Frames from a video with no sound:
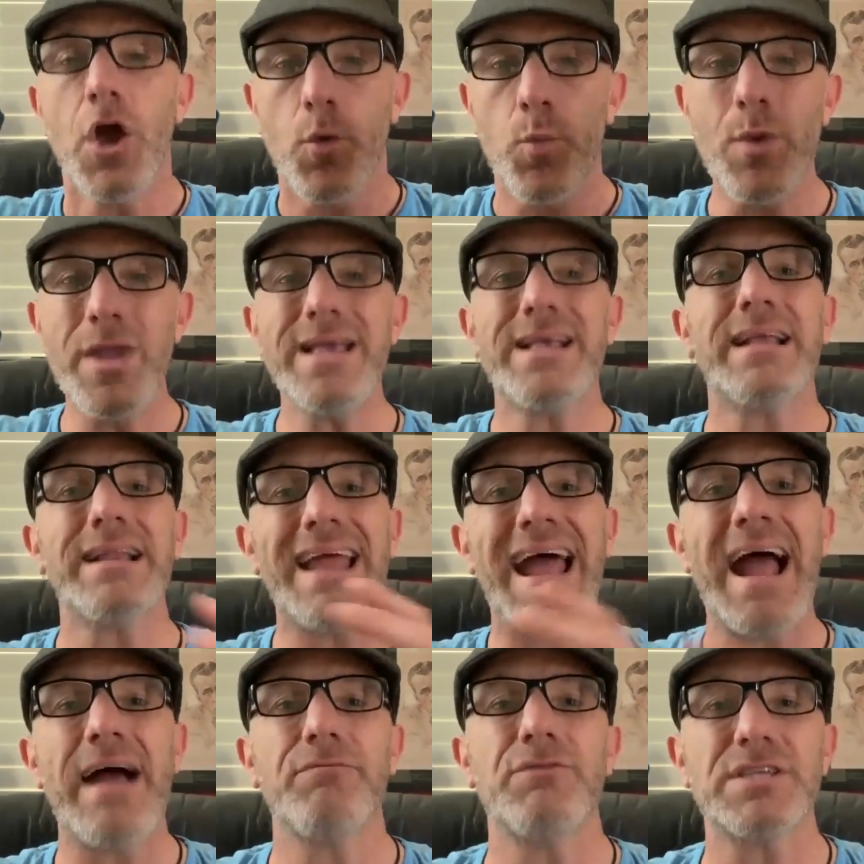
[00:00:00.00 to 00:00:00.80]
we can
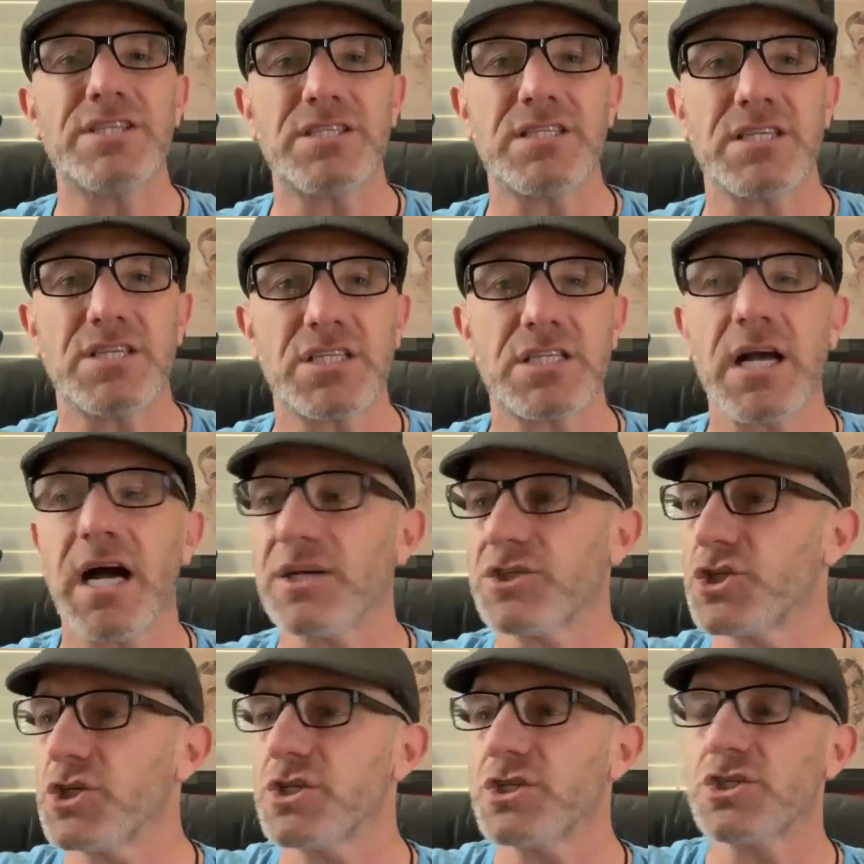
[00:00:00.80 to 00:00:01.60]
have this
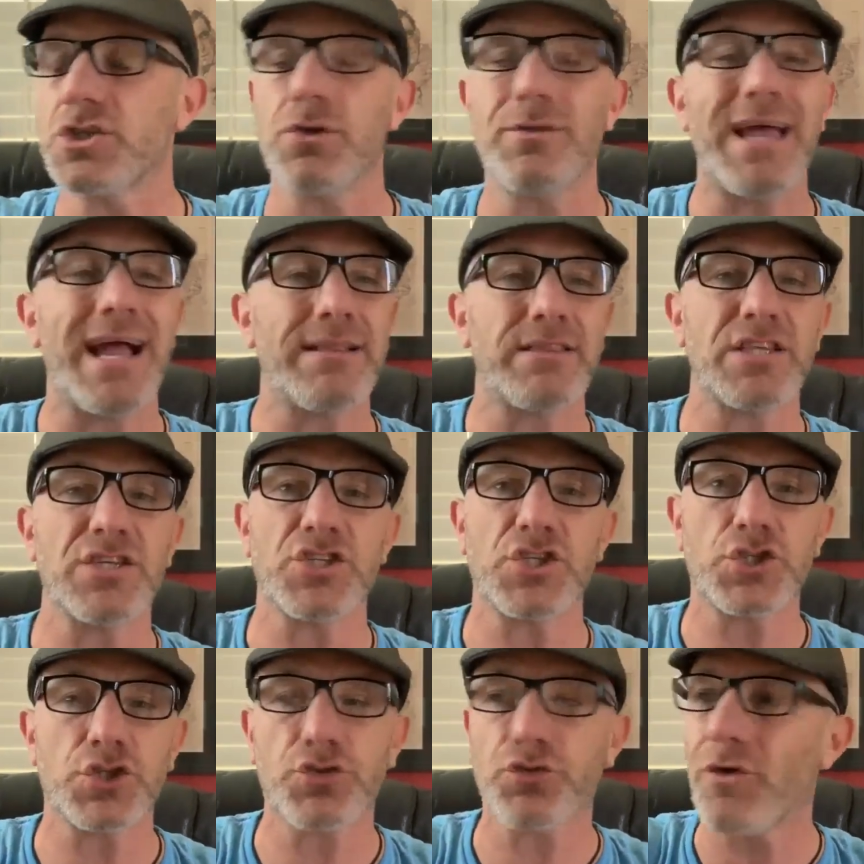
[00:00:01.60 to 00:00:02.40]
discussion so that
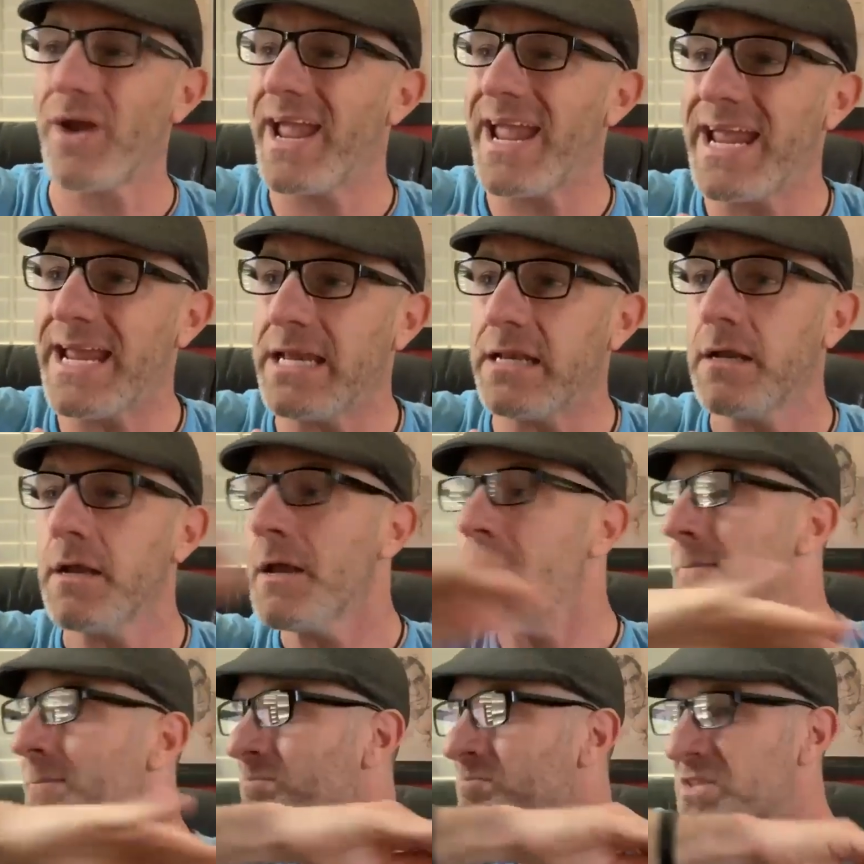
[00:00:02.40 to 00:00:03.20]
this train
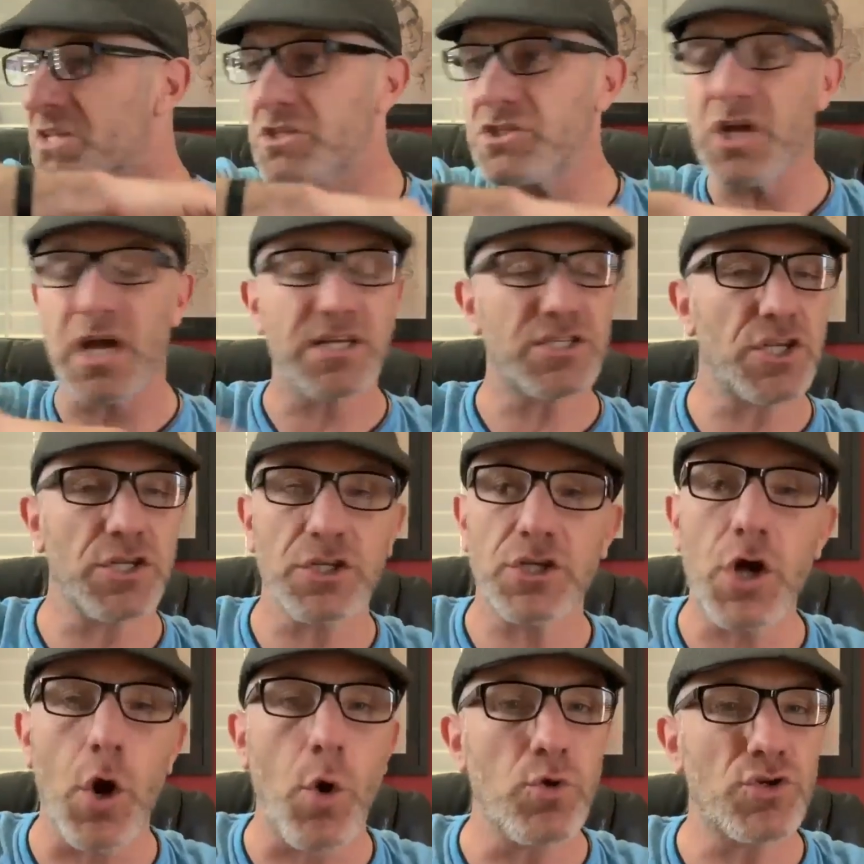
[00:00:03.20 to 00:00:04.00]

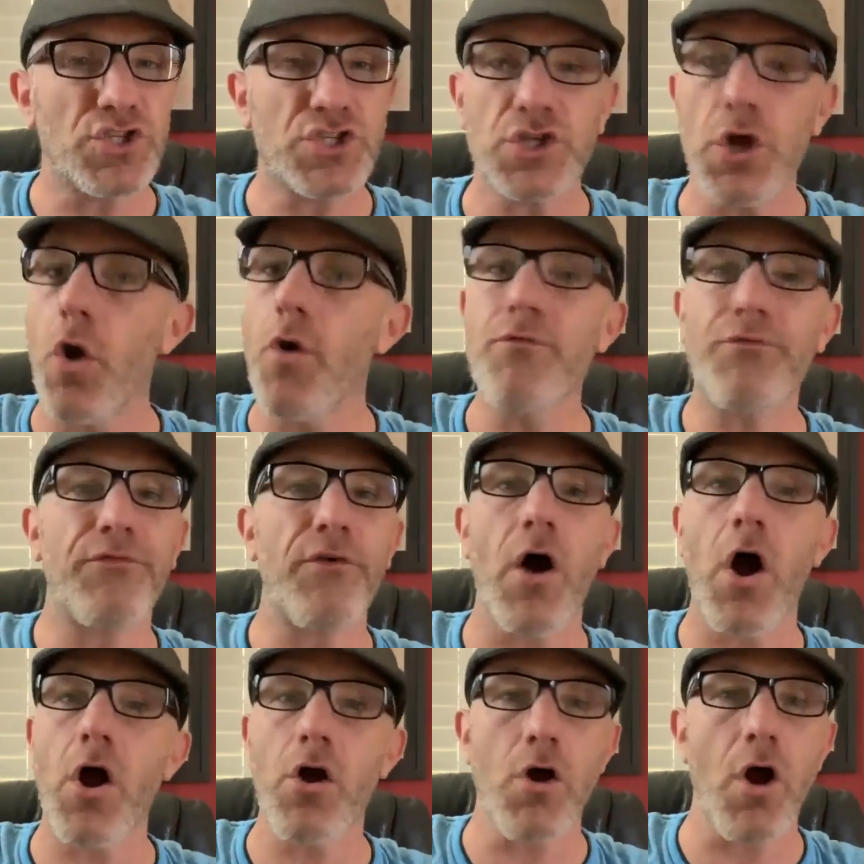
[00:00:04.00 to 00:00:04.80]
doesn't go so
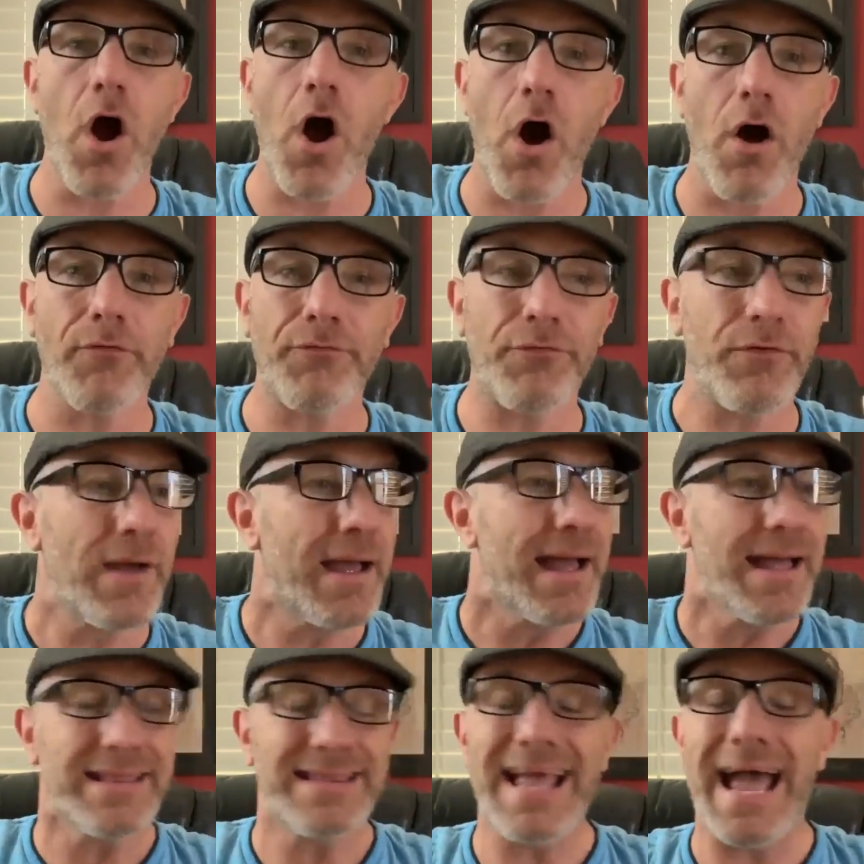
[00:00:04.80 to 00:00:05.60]
far off
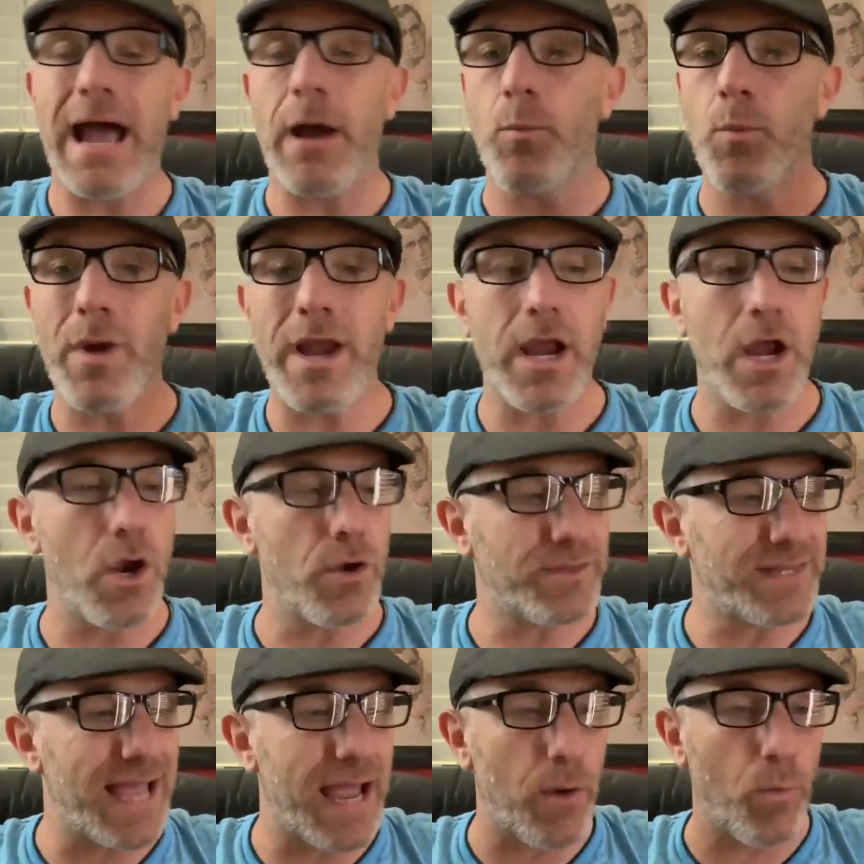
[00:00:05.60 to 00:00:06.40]
that
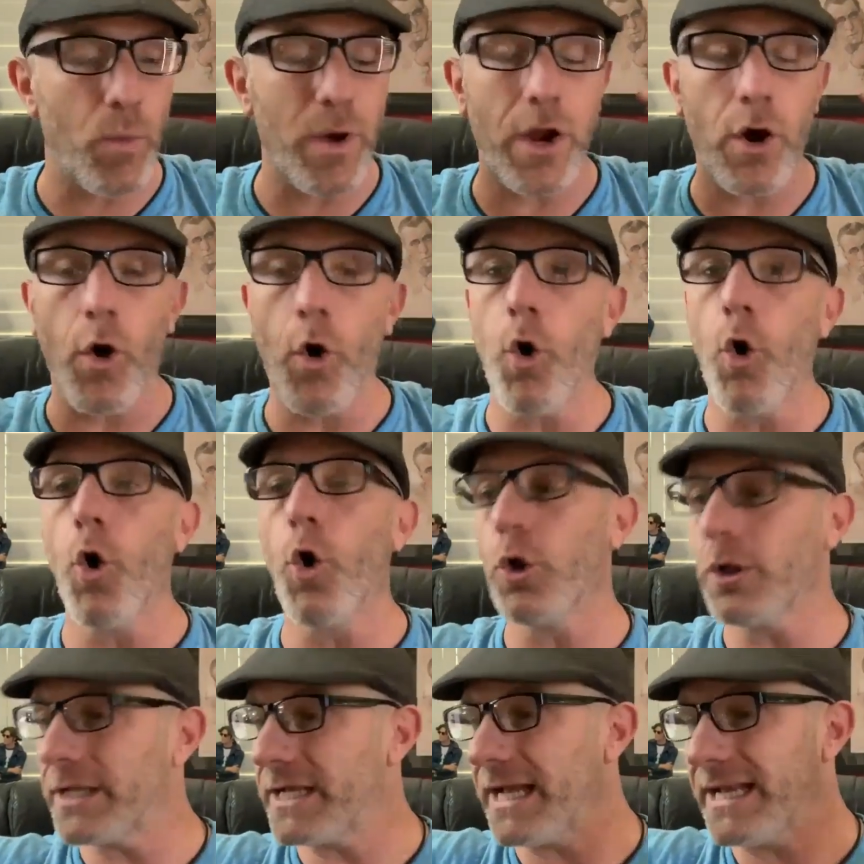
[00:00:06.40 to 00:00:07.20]
we're
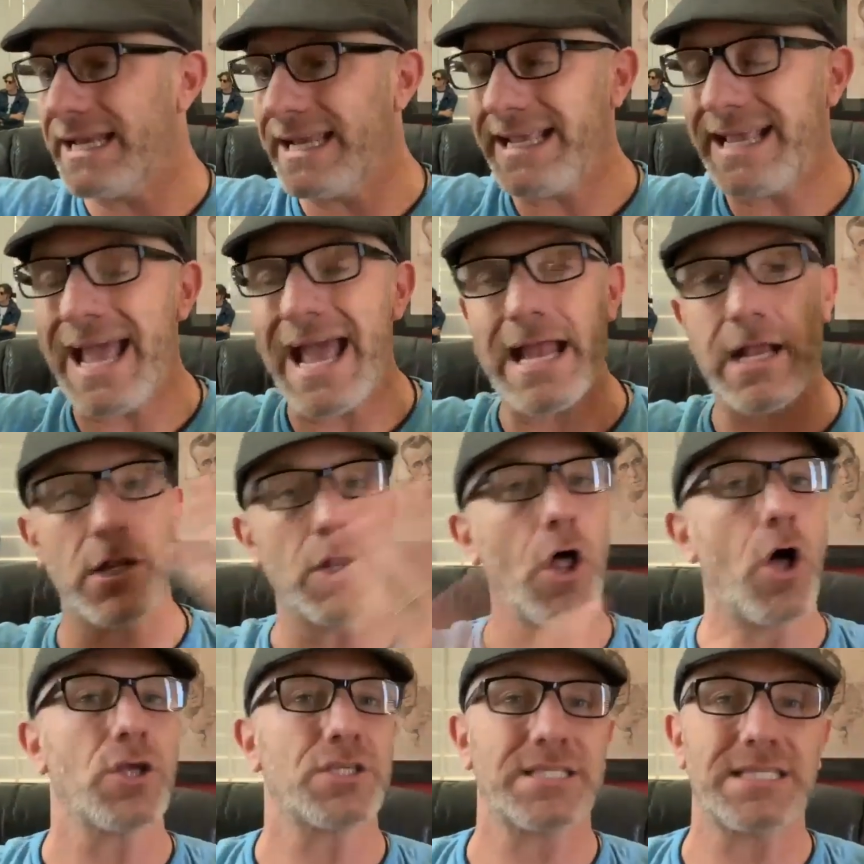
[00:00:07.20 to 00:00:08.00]
all gonna get
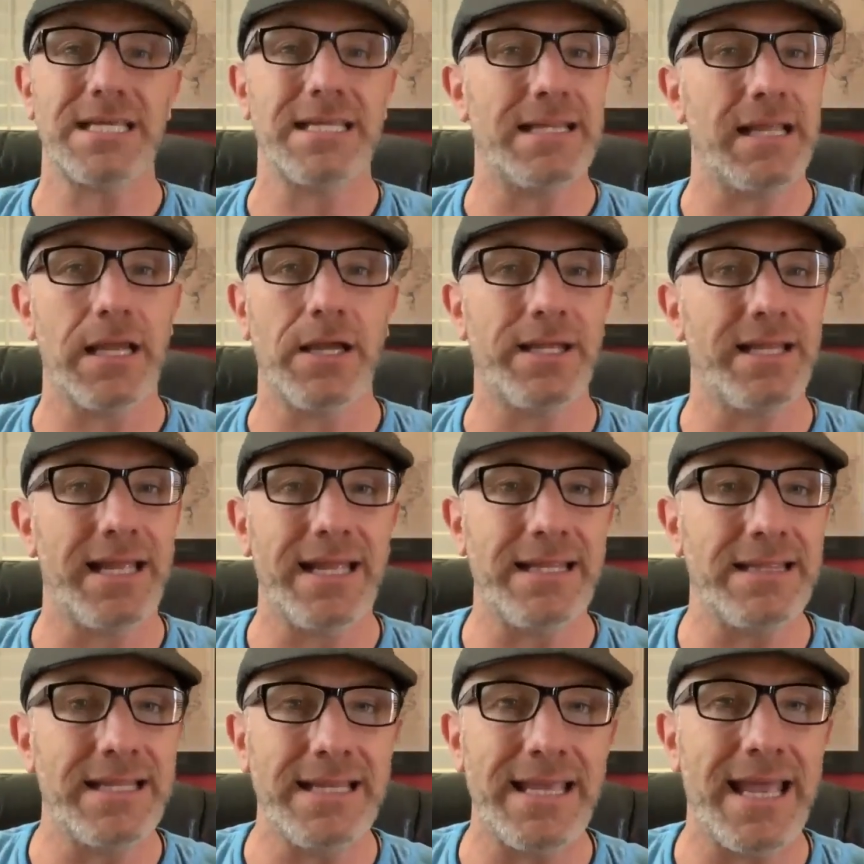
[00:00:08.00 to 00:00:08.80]
lost in
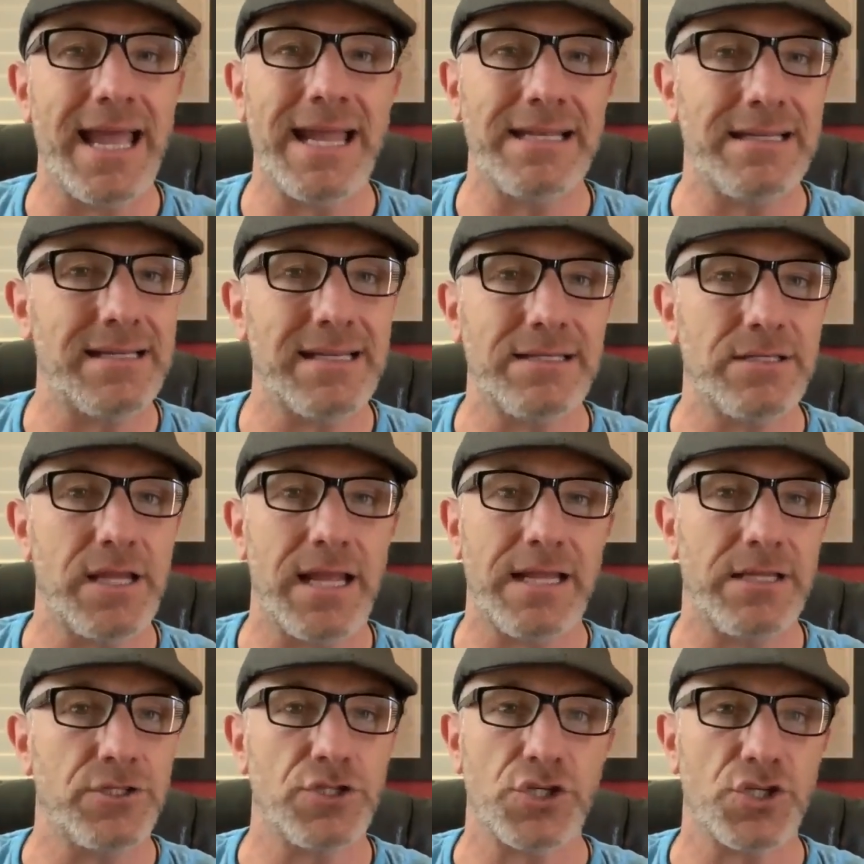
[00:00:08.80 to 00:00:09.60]
the end
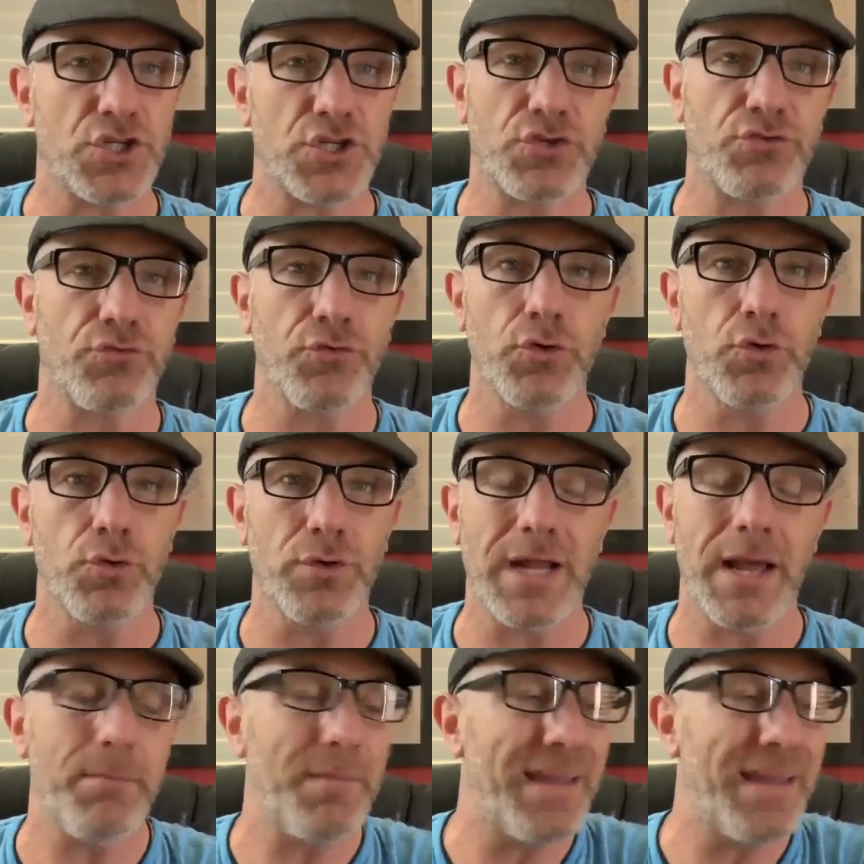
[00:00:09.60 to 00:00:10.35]
and just screwed. I